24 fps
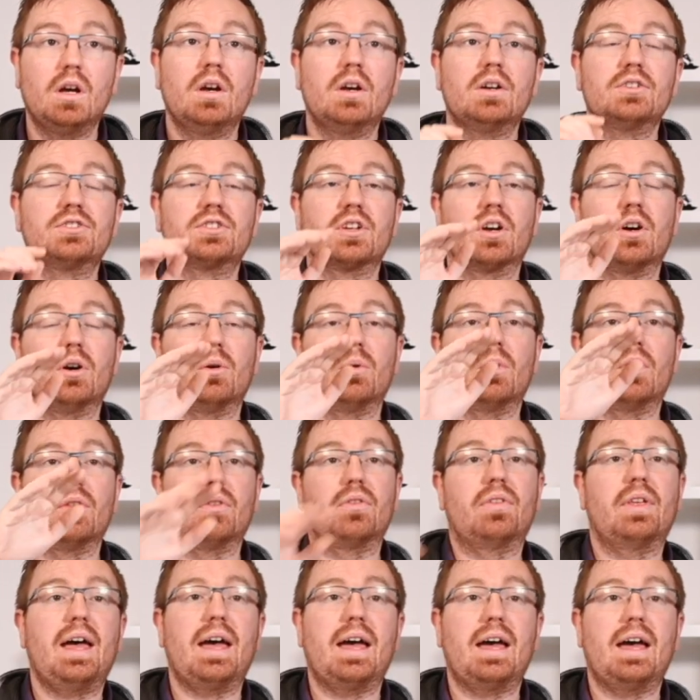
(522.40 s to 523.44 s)
So
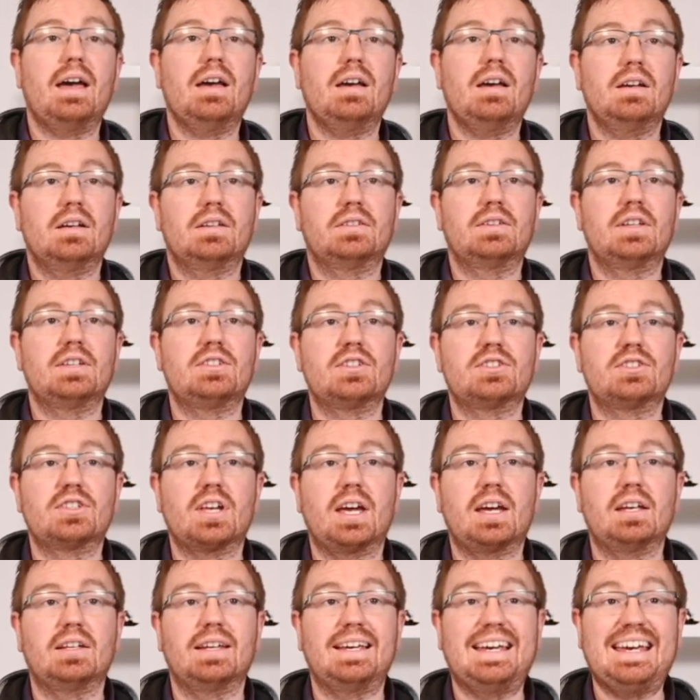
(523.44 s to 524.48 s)
there, this is
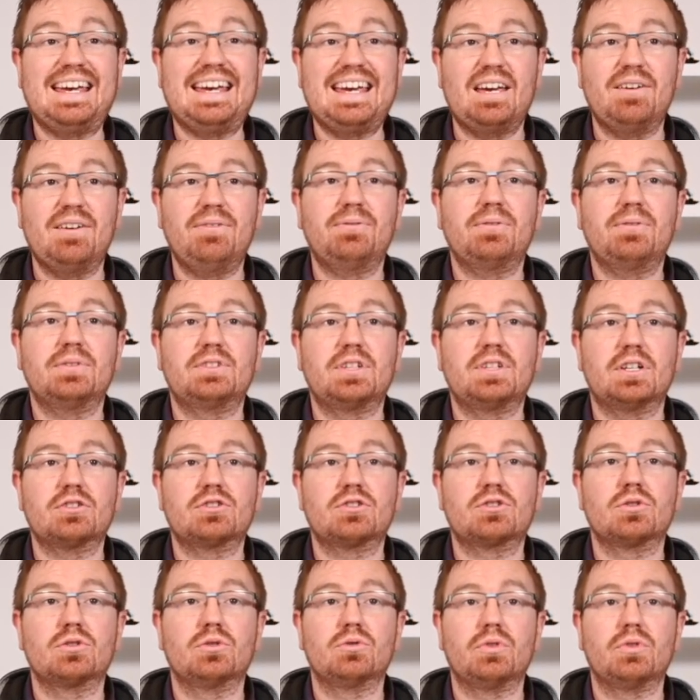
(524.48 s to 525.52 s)
saying that if
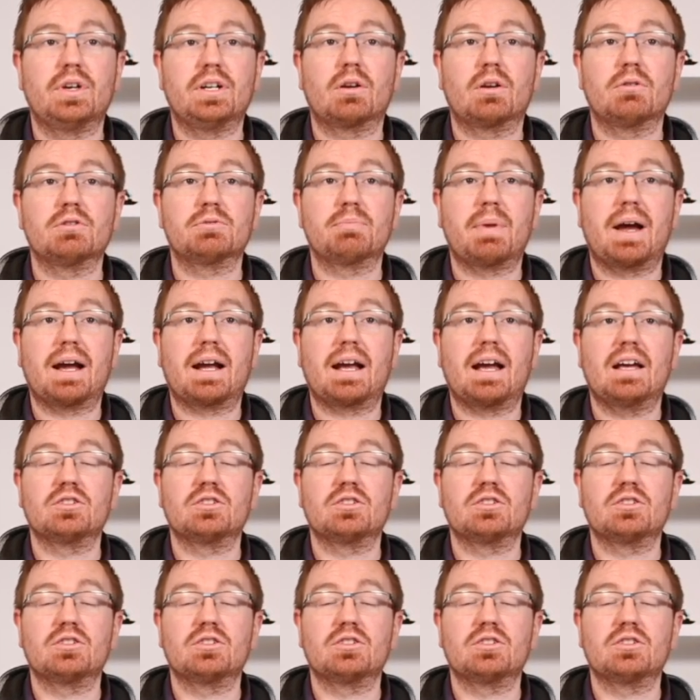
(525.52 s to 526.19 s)
digital read comes back